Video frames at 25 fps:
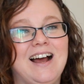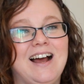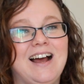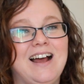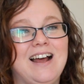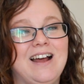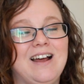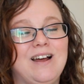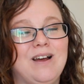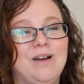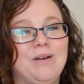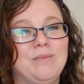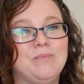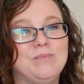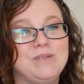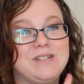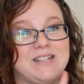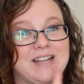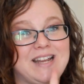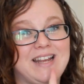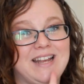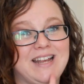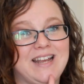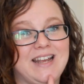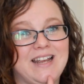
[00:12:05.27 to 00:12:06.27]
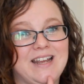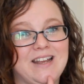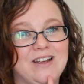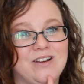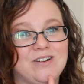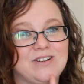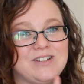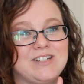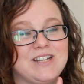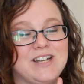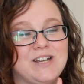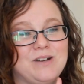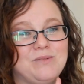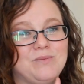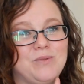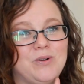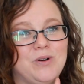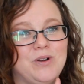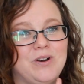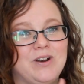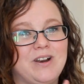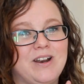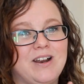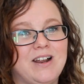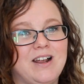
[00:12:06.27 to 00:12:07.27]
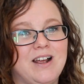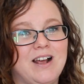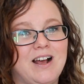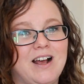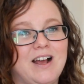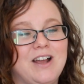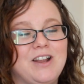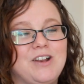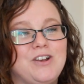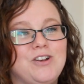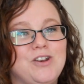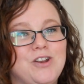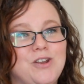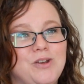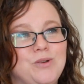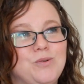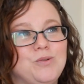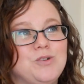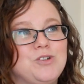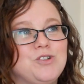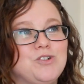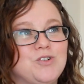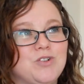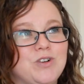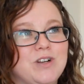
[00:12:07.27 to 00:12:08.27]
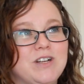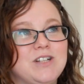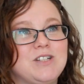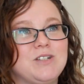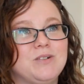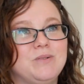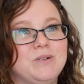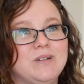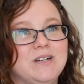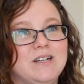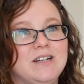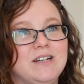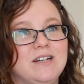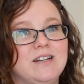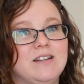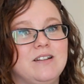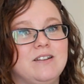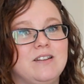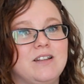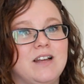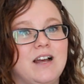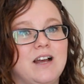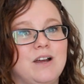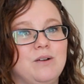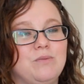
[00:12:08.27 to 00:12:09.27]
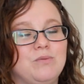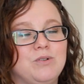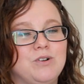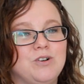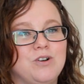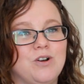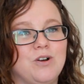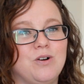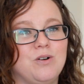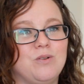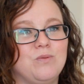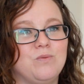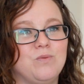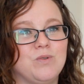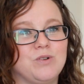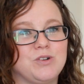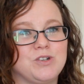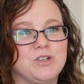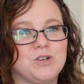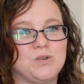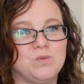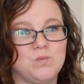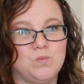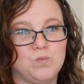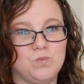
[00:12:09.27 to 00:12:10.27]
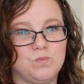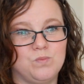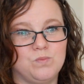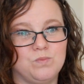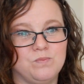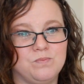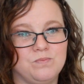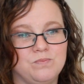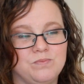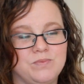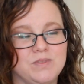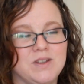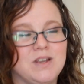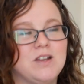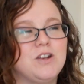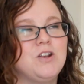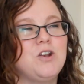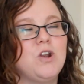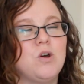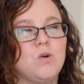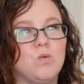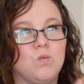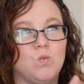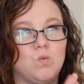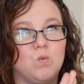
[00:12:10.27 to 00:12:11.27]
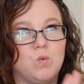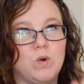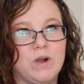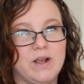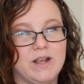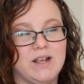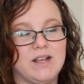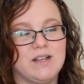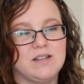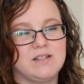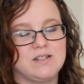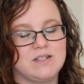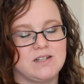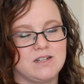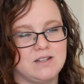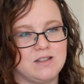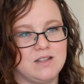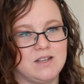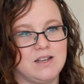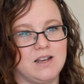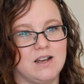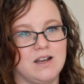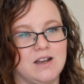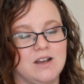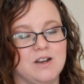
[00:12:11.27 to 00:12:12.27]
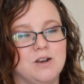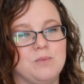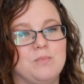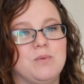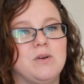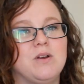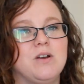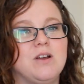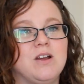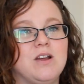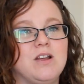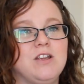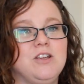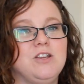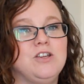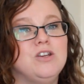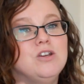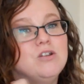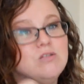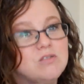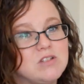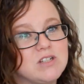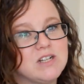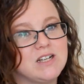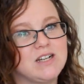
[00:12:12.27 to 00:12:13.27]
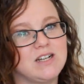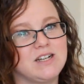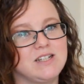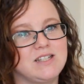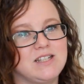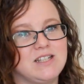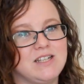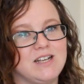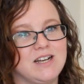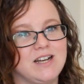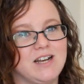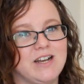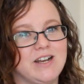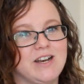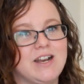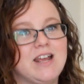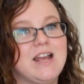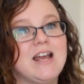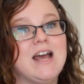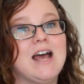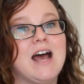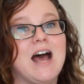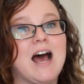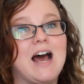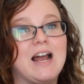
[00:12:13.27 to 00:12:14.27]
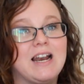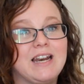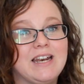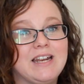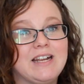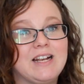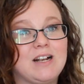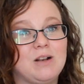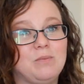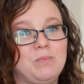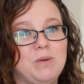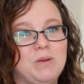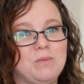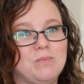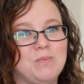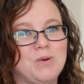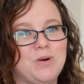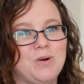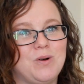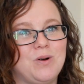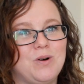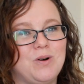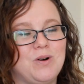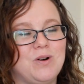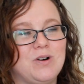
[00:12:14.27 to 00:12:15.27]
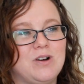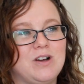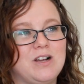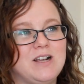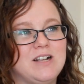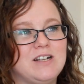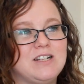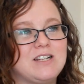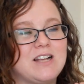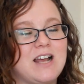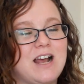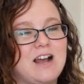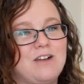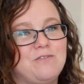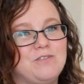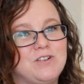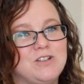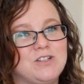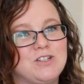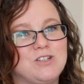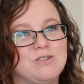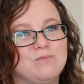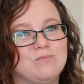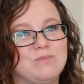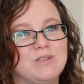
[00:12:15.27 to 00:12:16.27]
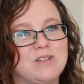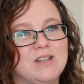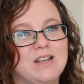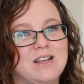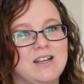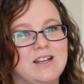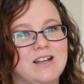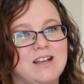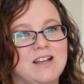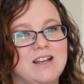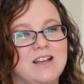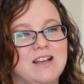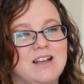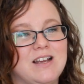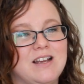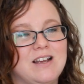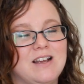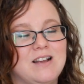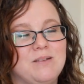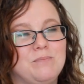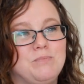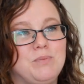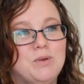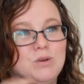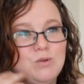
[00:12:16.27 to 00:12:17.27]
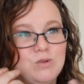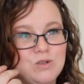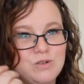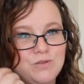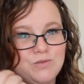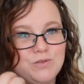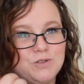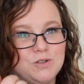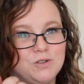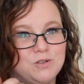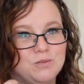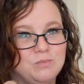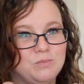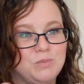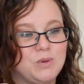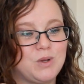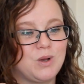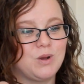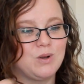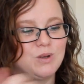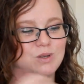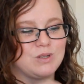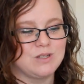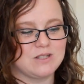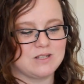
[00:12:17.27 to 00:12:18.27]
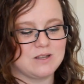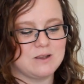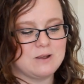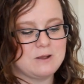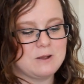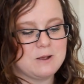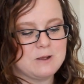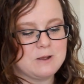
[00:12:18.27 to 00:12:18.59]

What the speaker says: day, on day one, I knew straight away that I would not want to not waste the yarn, but utilise the yarn a little bit more into having something beautiful, because